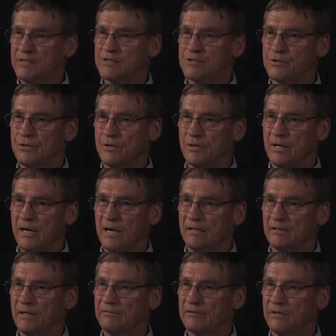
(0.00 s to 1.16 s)
So I
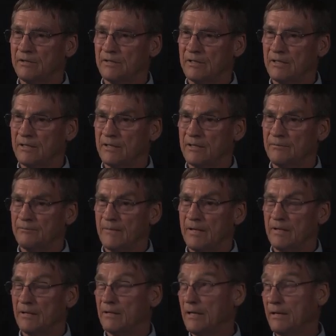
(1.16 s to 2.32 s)
left on the, uh,
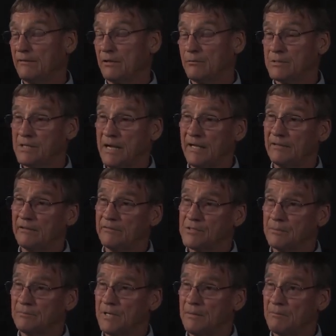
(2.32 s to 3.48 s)
I think it was eighth of
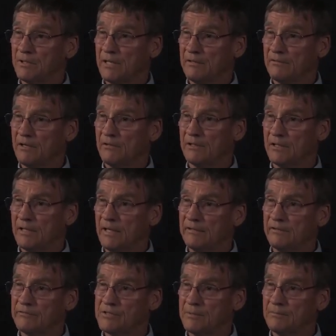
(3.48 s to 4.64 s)
September, got there on the
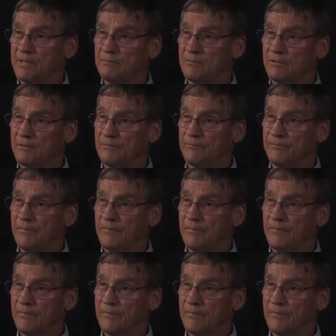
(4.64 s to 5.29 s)
ninth of September.